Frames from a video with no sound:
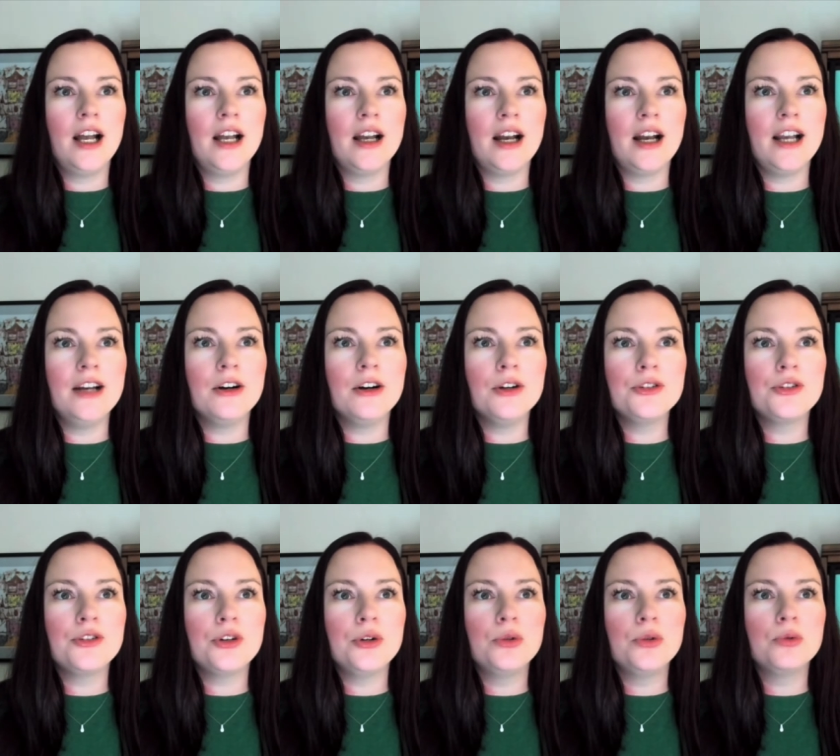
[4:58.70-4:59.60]
I
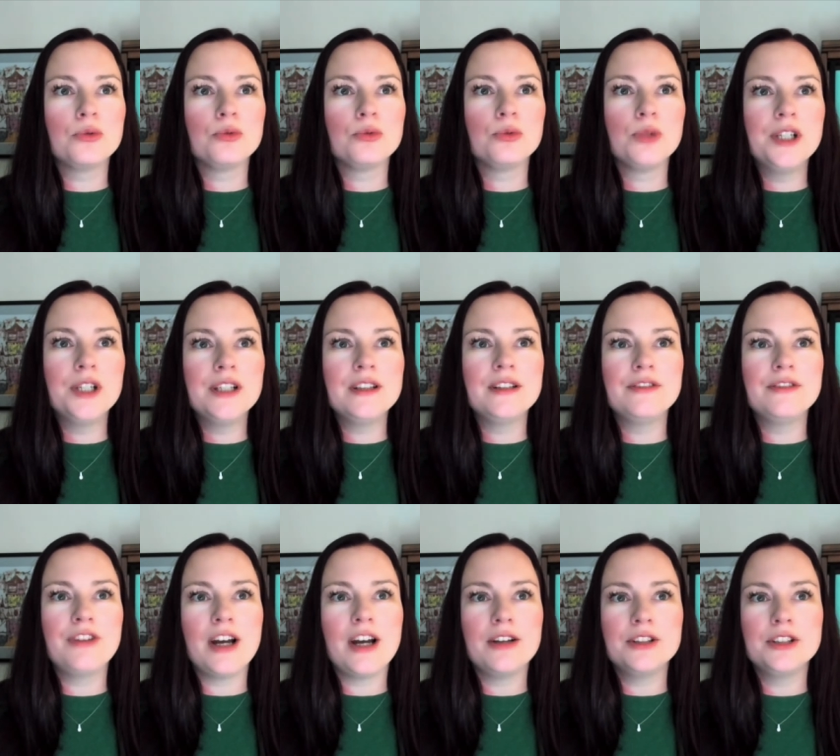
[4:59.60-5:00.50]
also
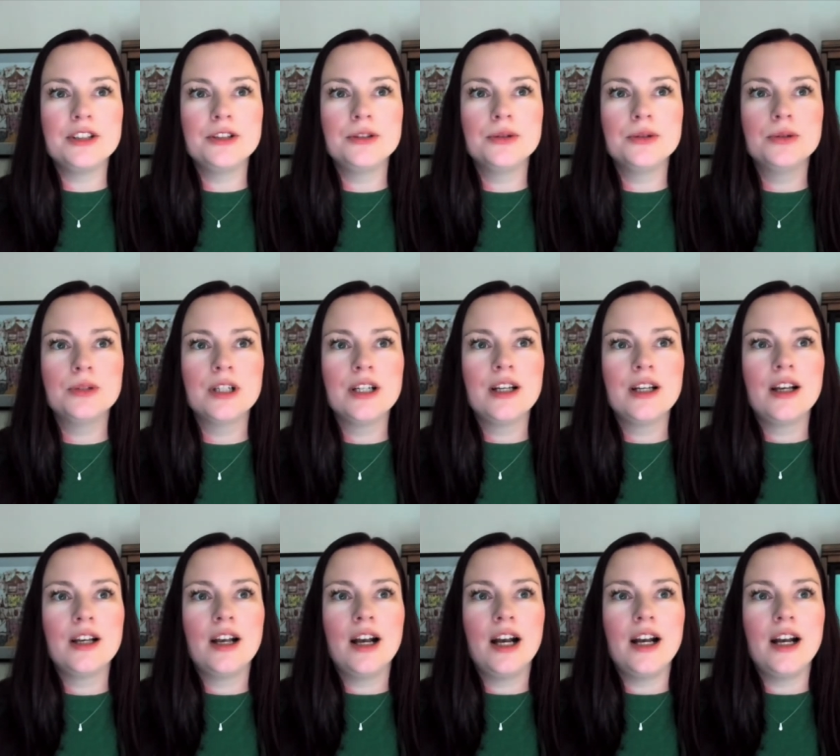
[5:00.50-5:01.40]
really
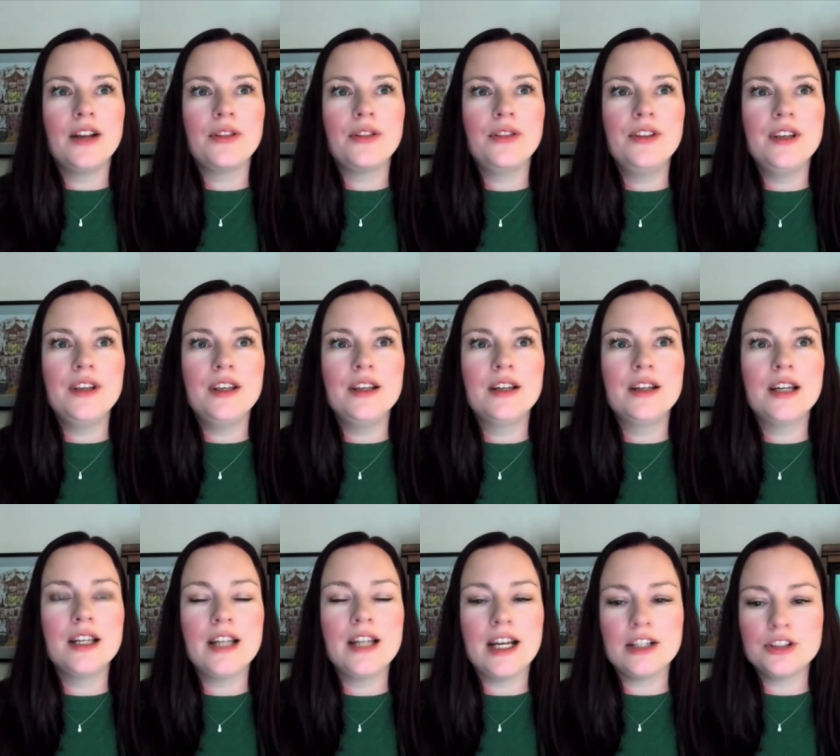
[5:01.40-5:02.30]
value
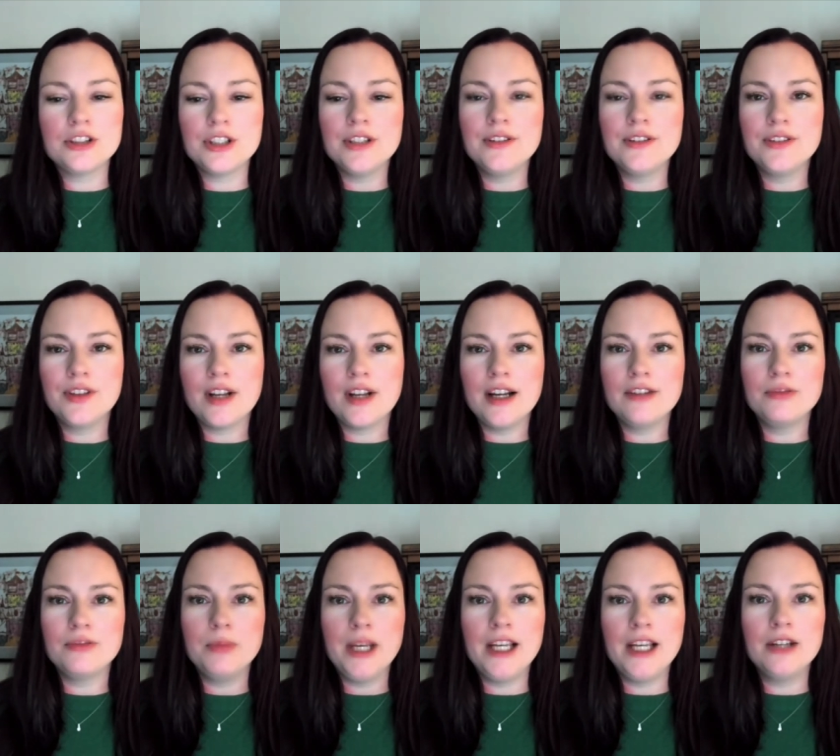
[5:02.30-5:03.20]
the connections
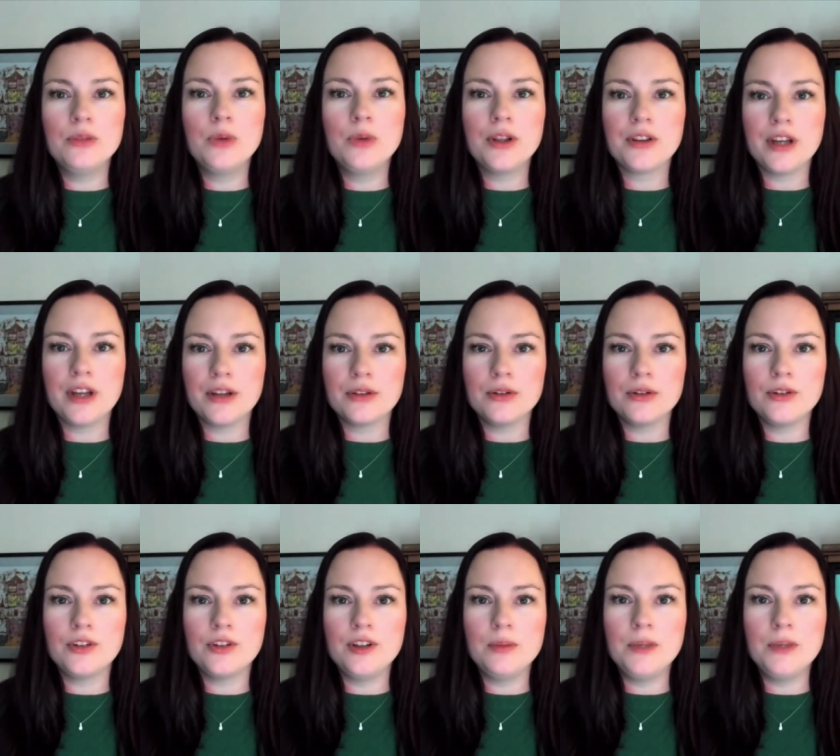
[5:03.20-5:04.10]
that I've made with other